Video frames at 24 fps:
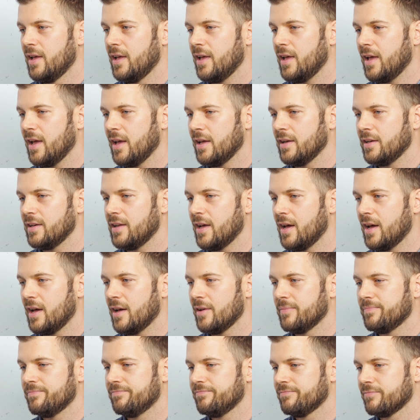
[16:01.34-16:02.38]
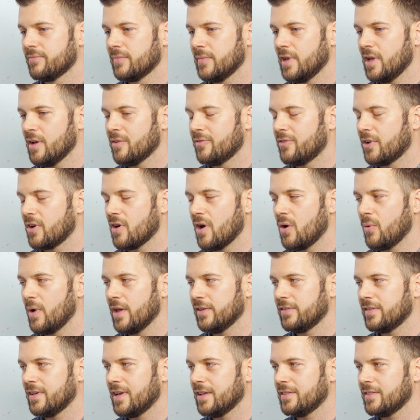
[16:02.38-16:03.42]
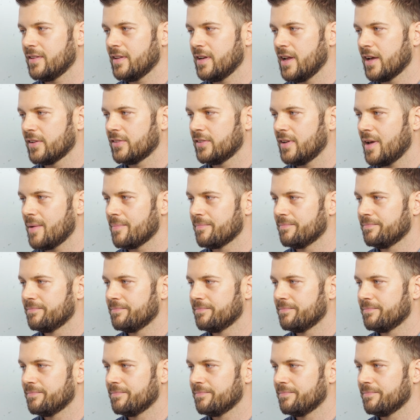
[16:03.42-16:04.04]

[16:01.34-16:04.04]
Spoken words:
and figure out ways to get to the next step.